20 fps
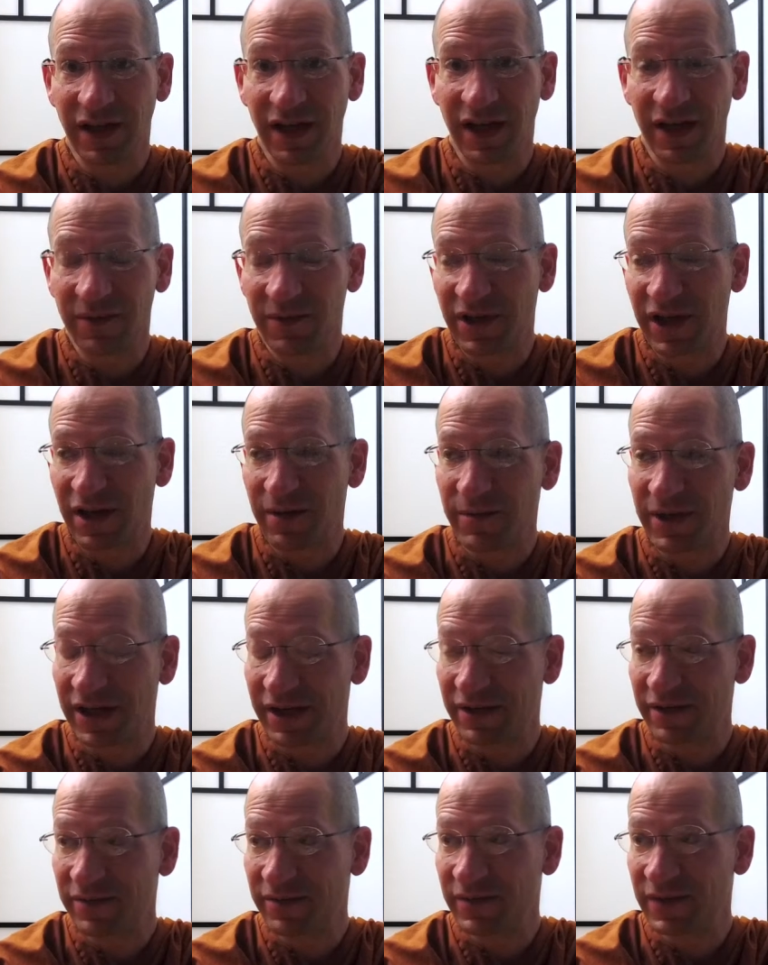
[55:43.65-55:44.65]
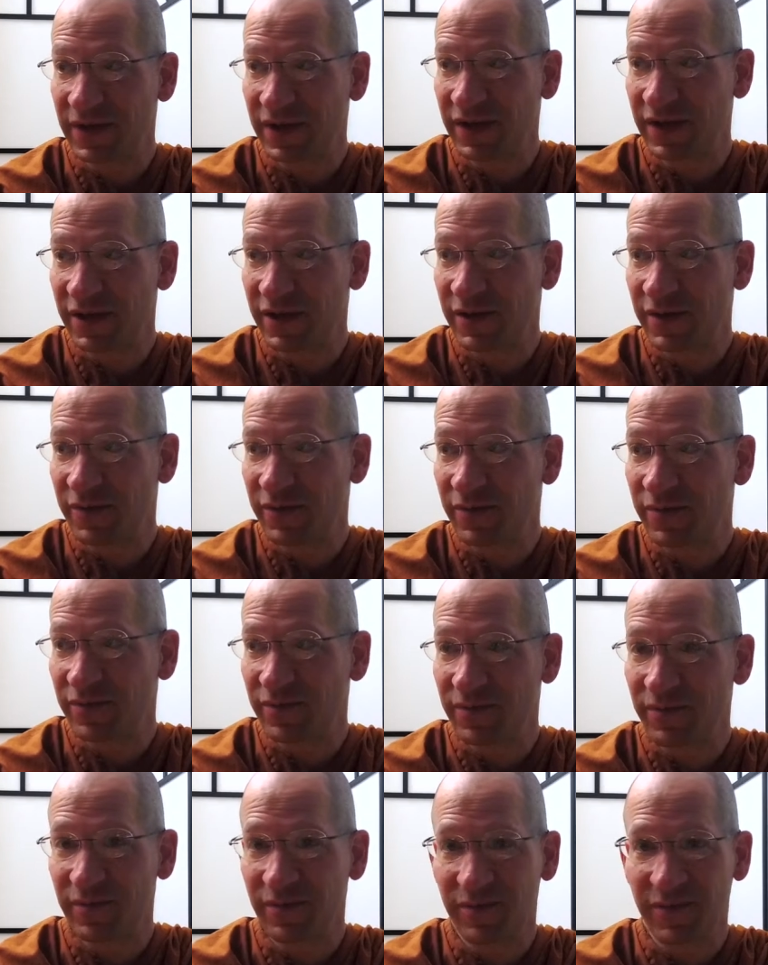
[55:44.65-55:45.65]
and we got to make
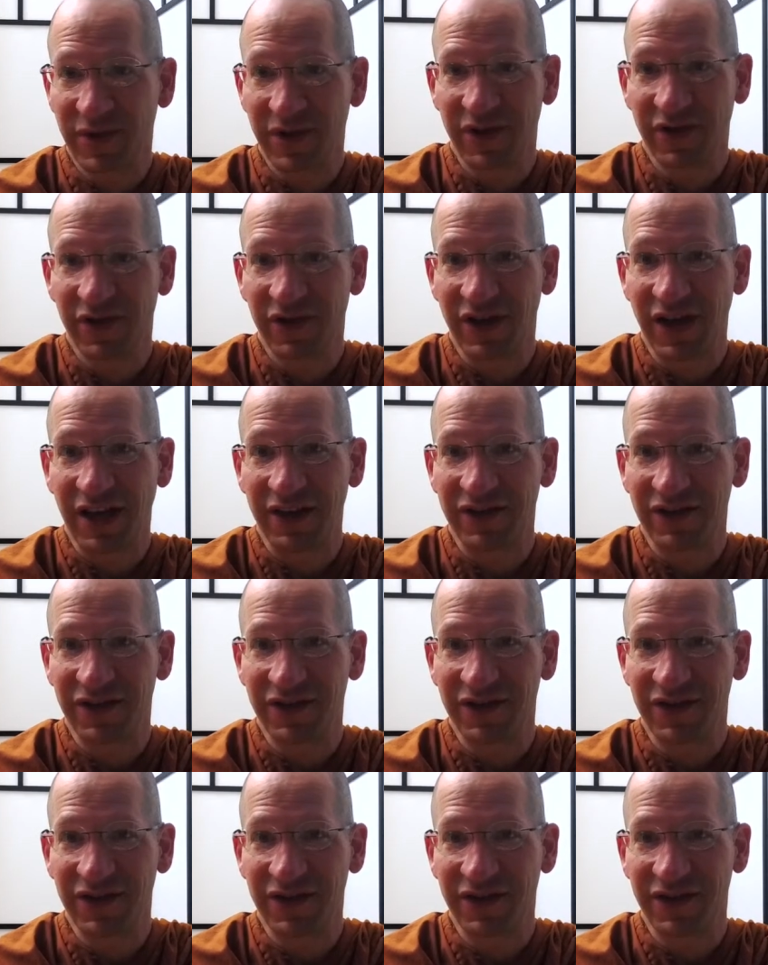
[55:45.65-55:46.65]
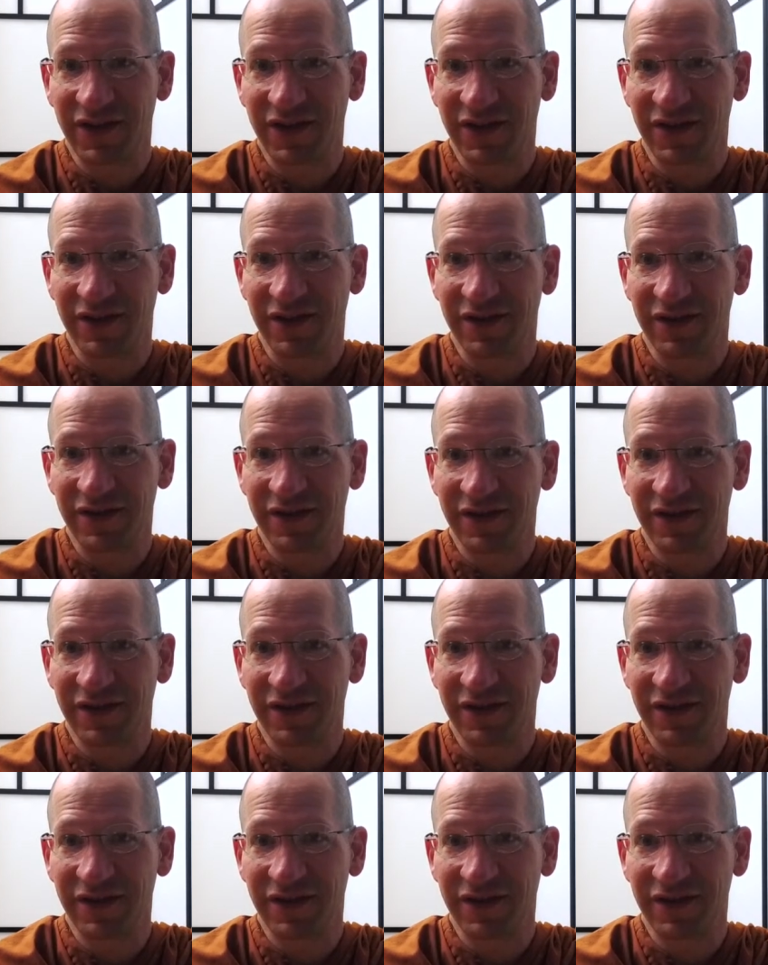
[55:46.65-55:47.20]
particular guesses as to